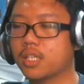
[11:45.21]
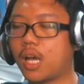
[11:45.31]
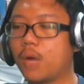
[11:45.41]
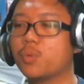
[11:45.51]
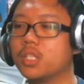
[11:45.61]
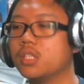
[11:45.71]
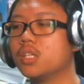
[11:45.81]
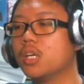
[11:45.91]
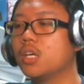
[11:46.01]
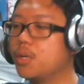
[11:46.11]
yeah, I
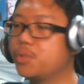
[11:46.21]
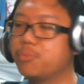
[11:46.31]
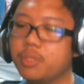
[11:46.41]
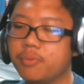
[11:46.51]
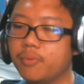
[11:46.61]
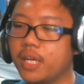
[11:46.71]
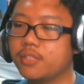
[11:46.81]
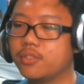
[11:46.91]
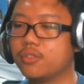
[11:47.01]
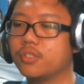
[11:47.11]
wanna be the
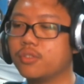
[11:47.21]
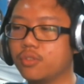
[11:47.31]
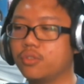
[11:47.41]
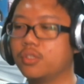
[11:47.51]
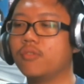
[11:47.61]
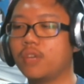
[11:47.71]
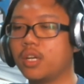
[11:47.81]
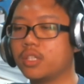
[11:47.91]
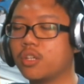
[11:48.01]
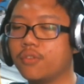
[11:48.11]
best, so that, you know, they
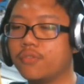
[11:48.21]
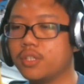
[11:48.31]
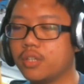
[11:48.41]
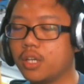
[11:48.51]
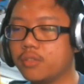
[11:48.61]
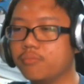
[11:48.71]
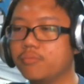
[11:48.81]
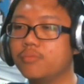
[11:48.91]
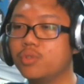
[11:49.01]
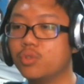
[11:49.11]
rush off and
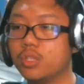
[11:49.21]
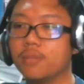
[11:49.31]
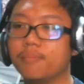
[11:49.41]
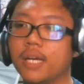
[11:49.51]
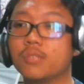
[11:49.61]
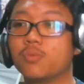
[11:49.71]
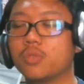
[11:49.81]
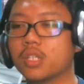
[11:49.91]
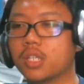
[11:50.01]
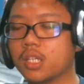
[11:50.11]
do their best work.